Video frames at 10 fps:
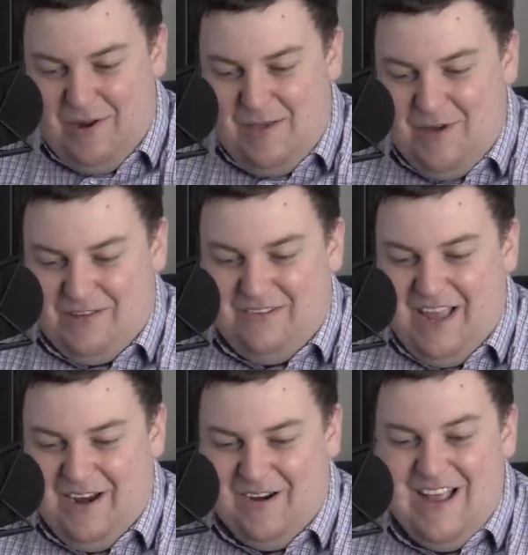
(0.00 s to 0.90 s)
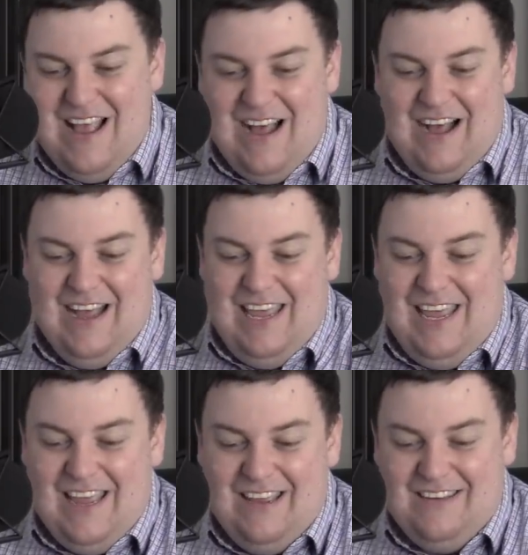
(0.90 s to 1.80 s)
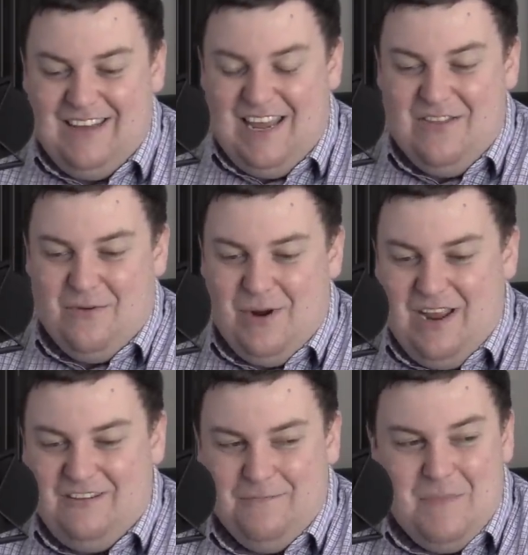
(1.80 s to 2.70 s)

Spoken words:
many months later, he is in the race.